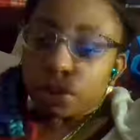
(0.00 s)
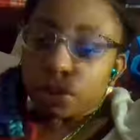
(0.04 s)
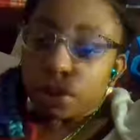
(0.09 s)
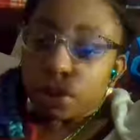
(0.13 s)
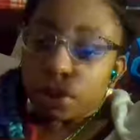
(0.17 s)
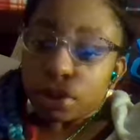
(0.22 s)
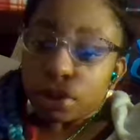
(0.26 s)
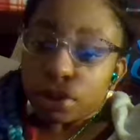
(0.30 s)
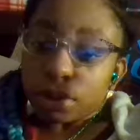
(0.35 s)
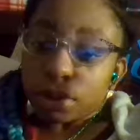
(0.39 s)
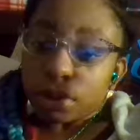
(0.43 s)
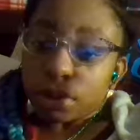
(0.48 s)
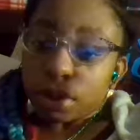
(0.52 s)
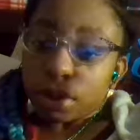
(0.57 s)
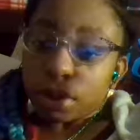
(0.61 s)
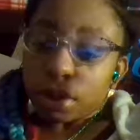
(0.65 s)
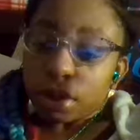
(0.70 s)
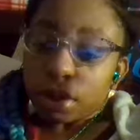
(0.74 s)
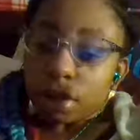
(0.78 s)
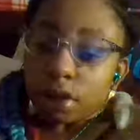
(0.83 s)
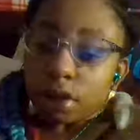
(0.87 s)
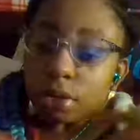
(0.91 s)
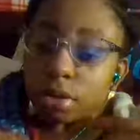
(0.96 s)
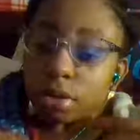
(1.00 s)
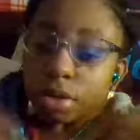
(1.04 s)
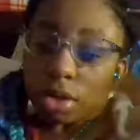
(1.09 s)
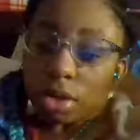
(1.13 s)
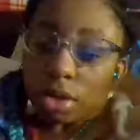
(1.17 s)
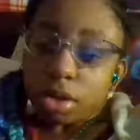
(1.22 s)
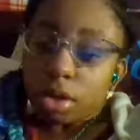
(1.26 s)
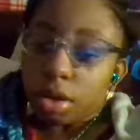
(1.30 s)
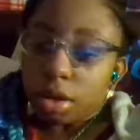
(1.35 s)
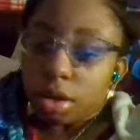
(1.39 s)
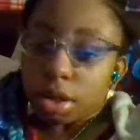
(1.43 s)
right this second.
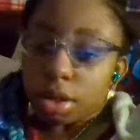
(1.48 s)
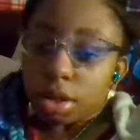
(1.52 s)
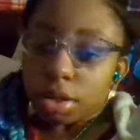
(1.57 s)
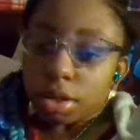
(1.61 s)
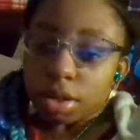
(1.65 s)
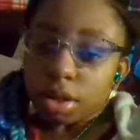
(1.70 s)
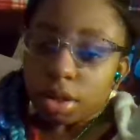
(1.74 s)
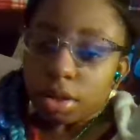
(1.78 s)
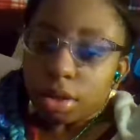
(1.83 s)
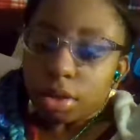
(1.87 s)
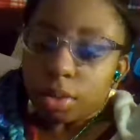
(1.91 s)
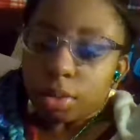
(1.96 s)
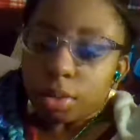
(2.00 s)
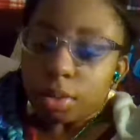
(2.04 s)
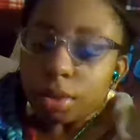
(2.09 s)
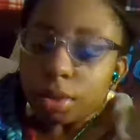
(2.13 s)
They're not going to tell you.